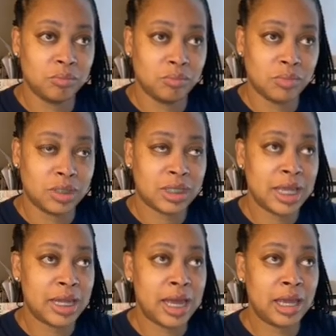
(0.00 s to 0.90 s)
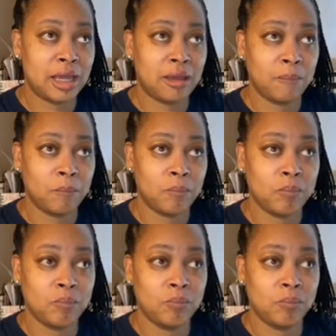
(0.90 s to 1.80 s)
say like
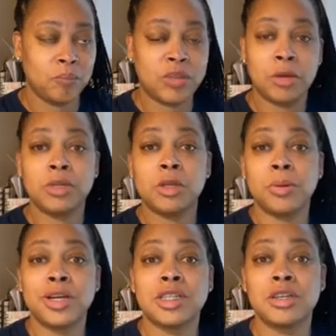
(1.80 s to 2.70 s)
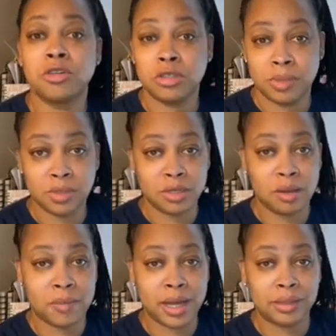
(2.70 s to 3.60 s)
there was a person who's been on your
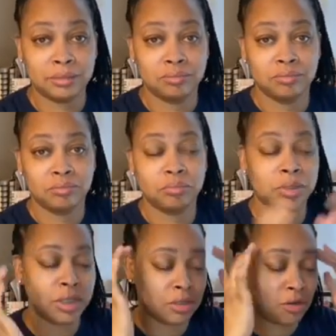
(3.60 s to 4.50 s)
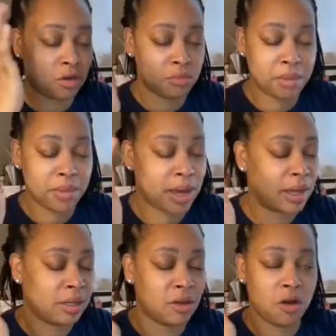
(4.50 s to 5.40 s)
mind, person on my
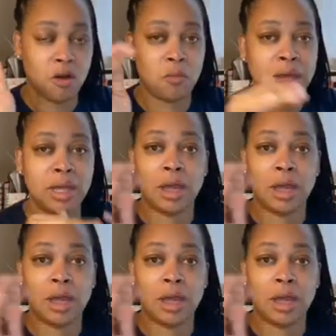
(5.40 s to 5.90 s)
mind all week.